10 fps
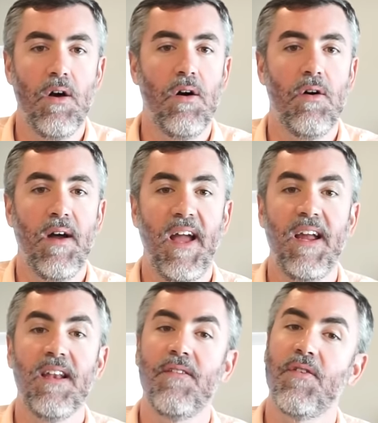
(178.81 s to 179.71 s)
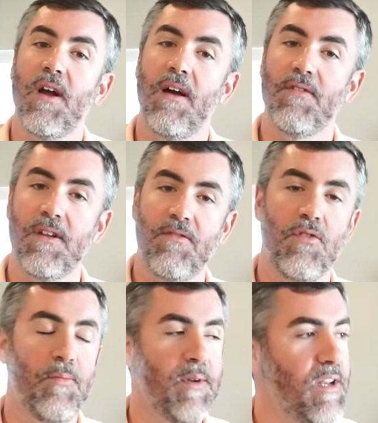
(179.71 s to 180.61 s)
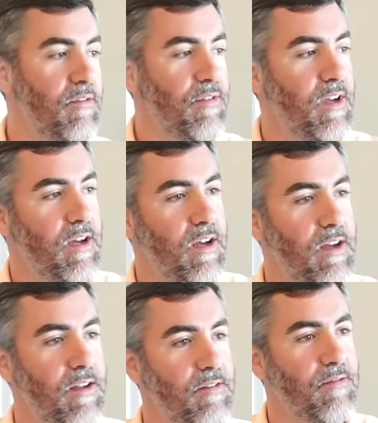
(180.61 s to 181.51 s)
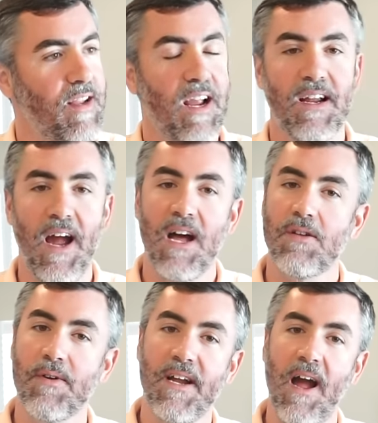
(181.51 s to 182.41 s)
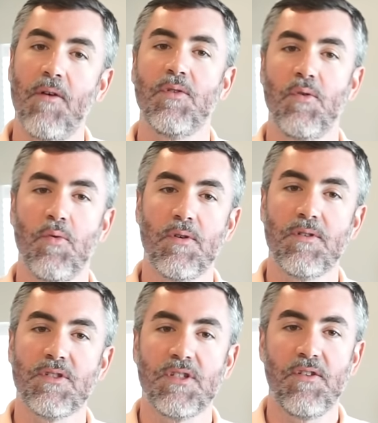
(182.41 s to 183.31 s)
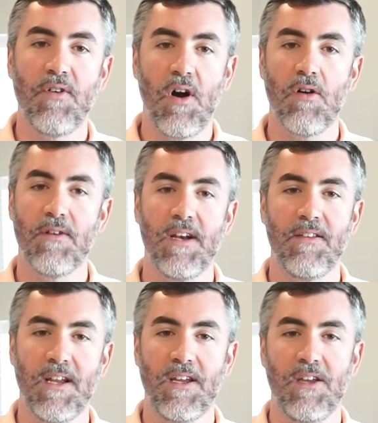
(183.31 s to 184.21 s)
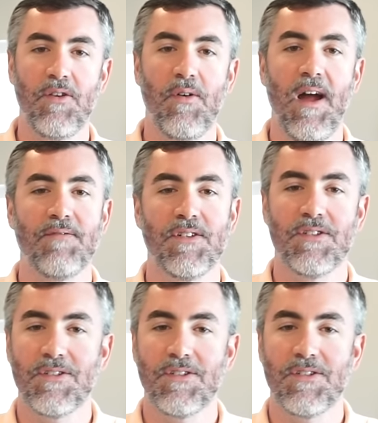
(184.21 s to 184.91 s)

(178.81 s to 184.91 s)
Oh, and if you're having a little bit of like a gathering outdoors, you've already, like you don't have to